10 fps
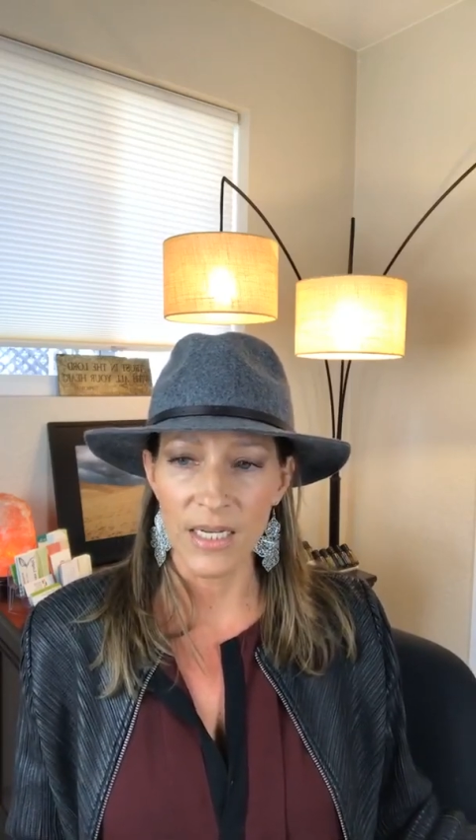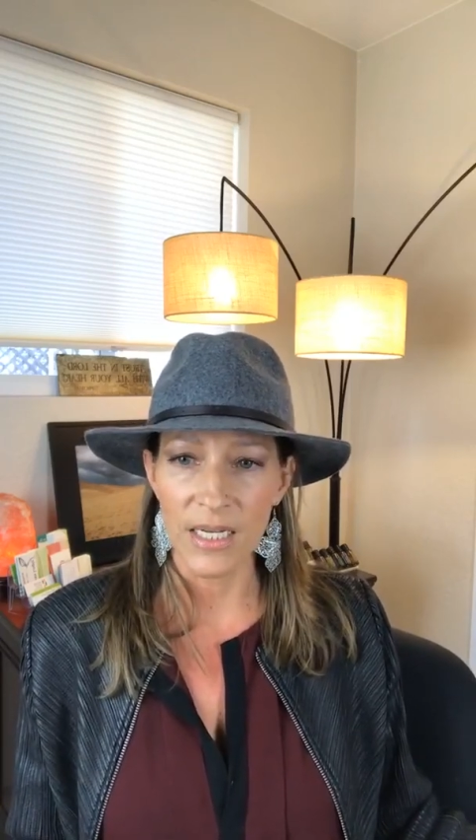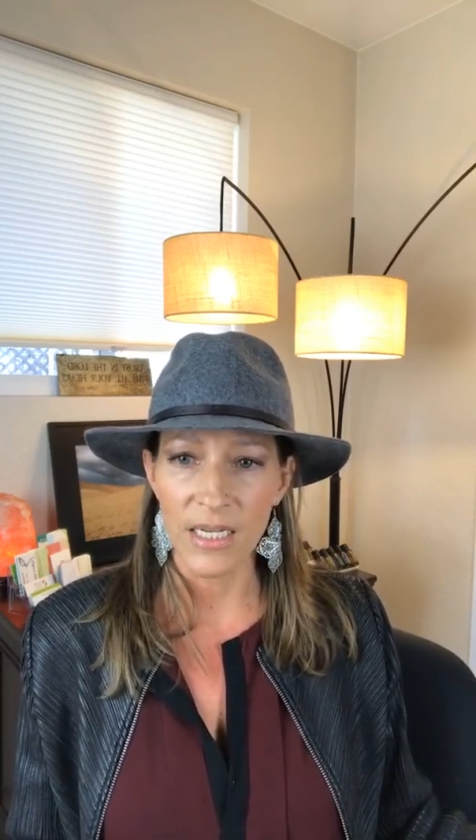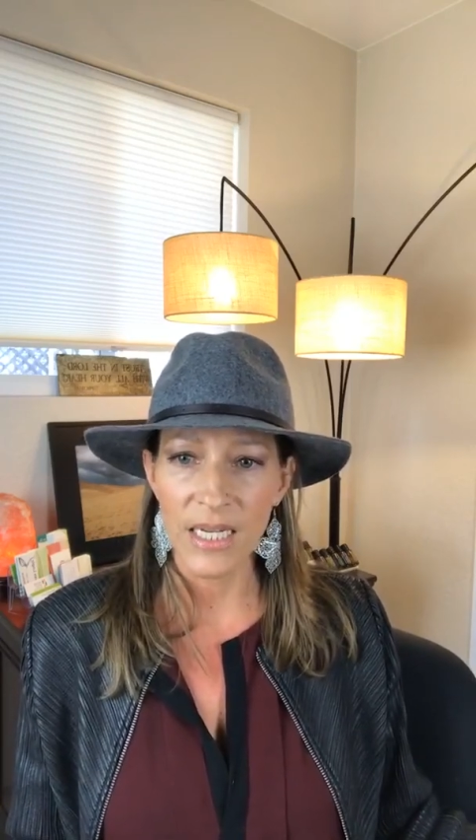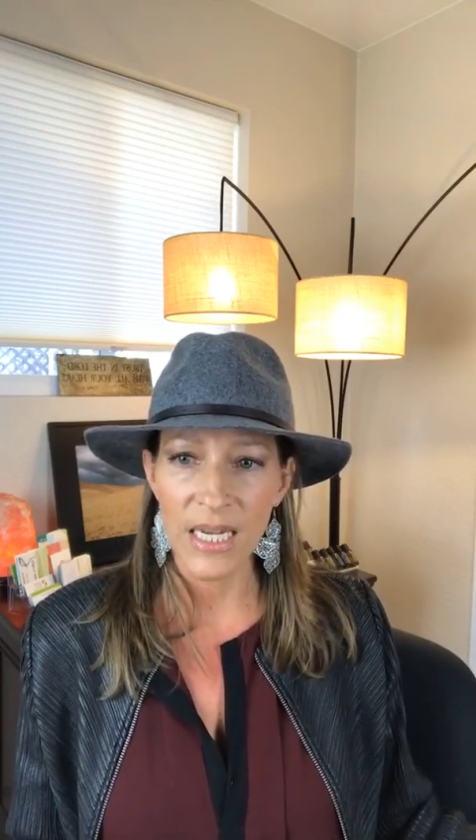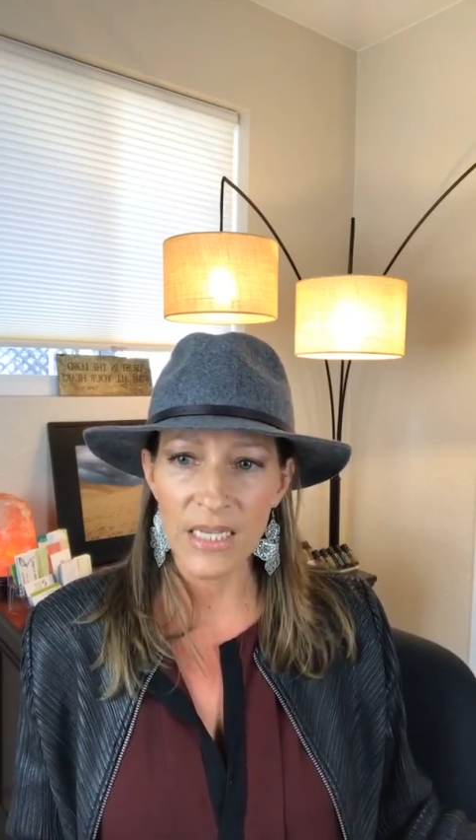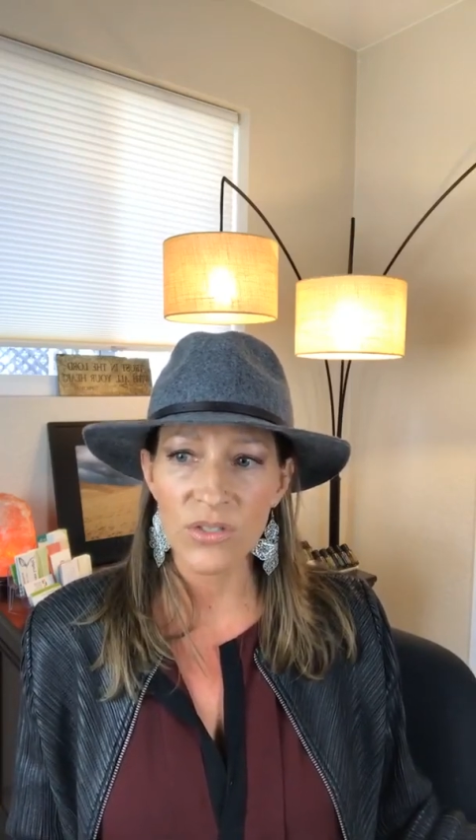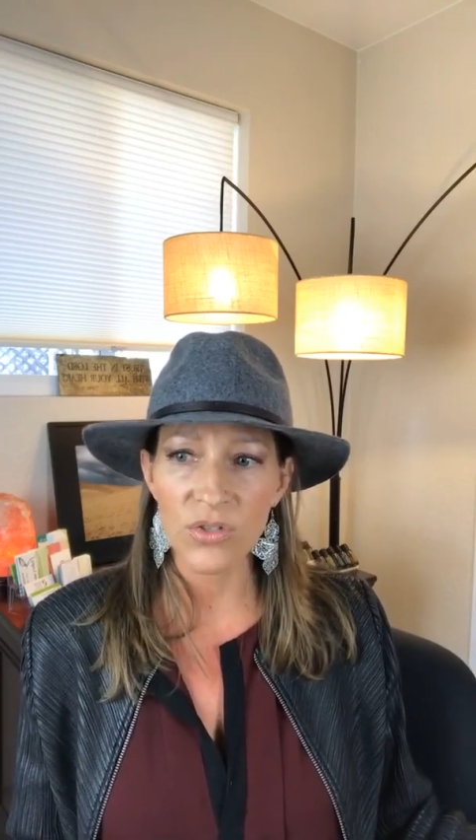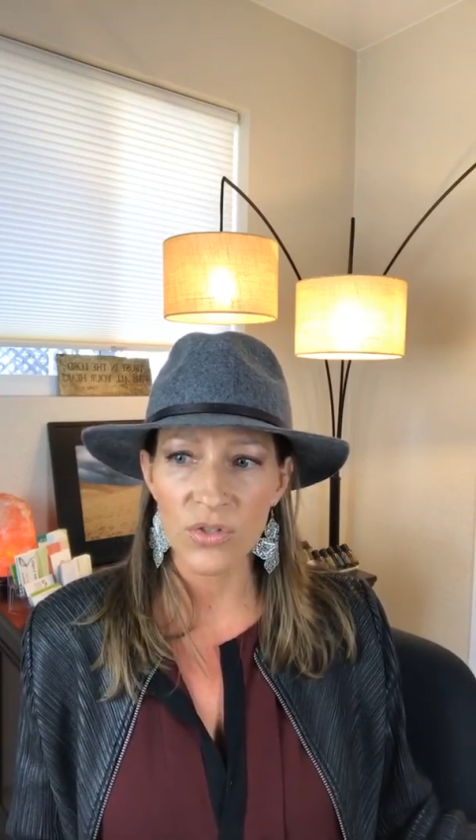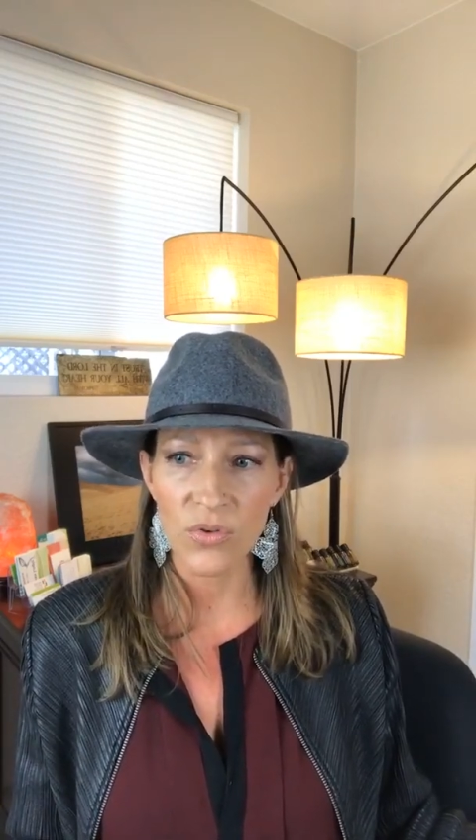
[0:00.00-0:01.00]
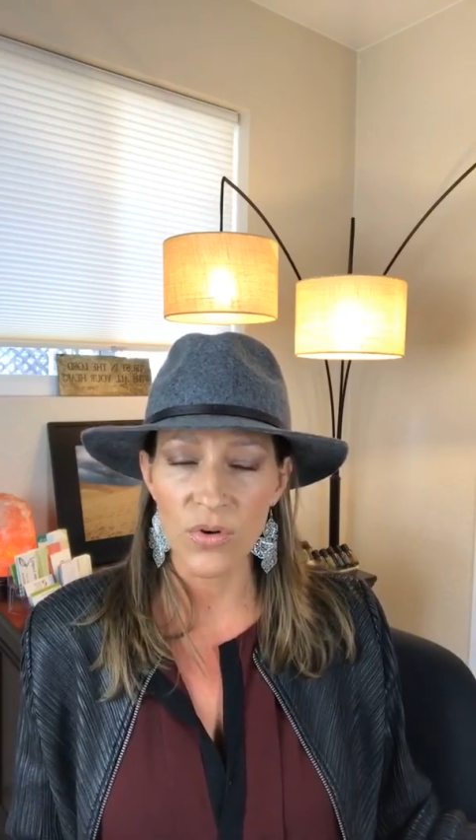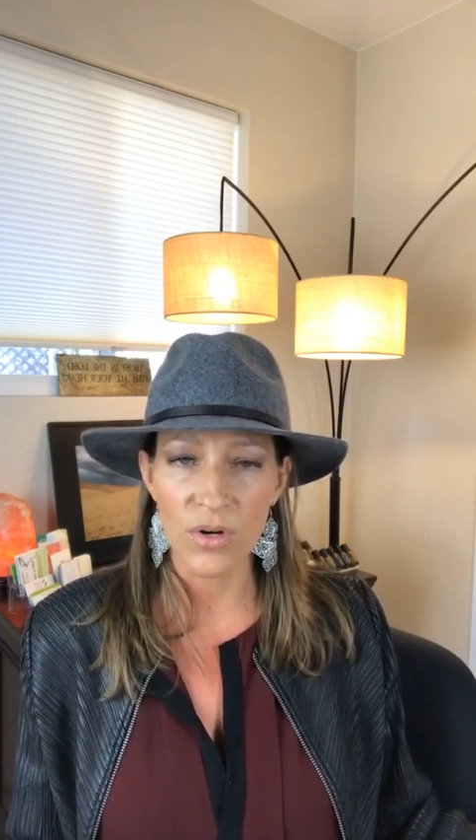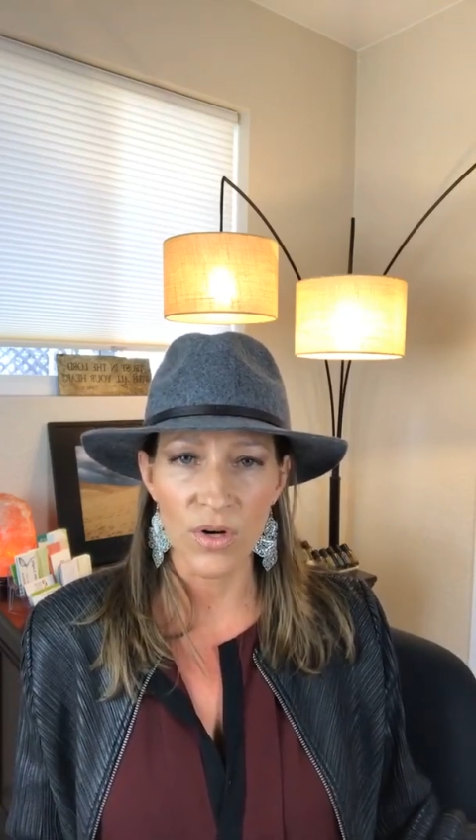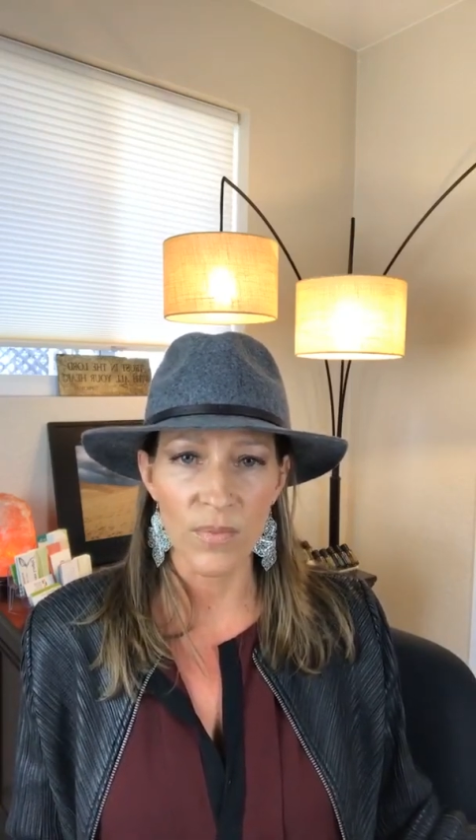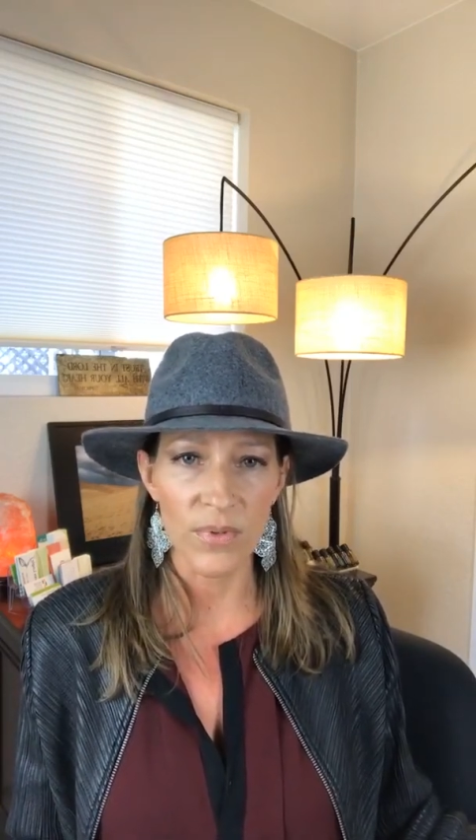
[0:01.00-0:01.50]
it hits
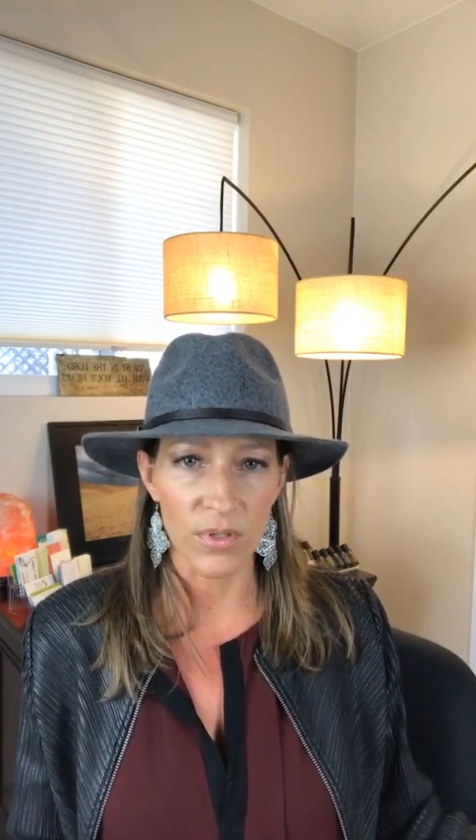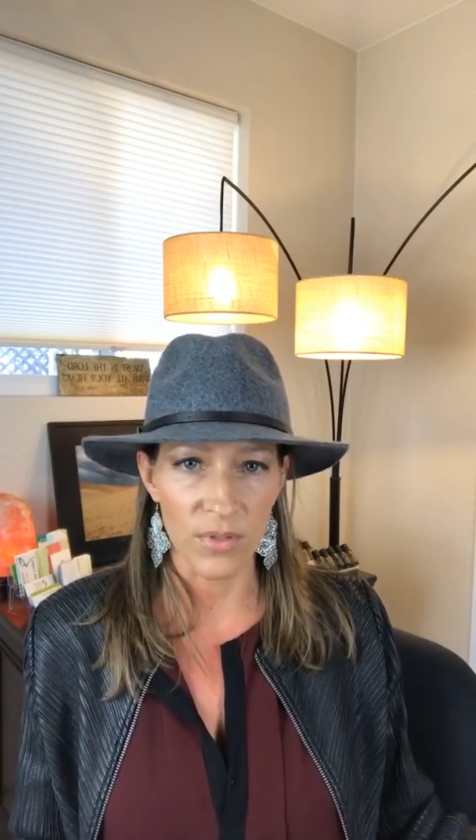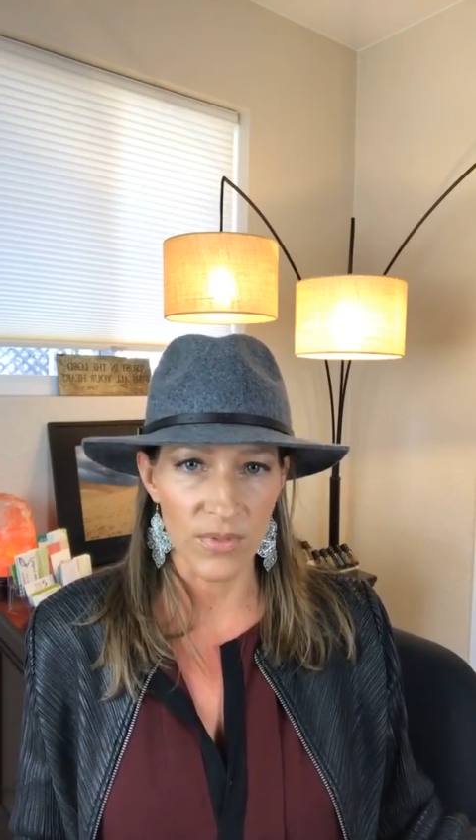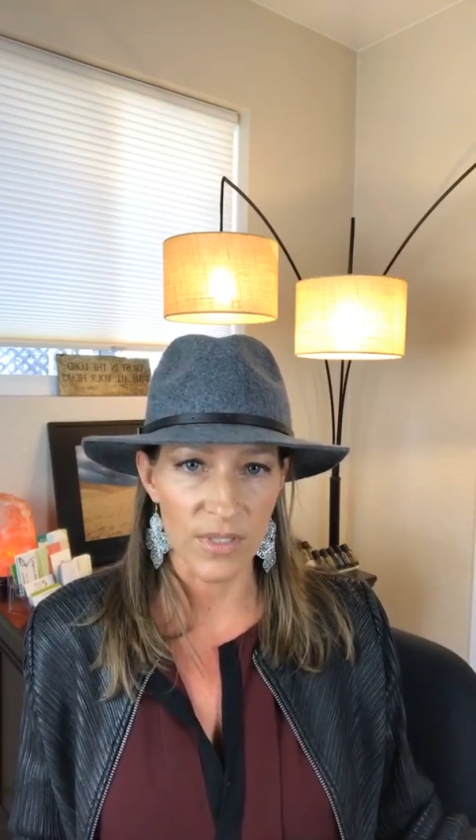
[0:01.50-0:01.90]
your opioid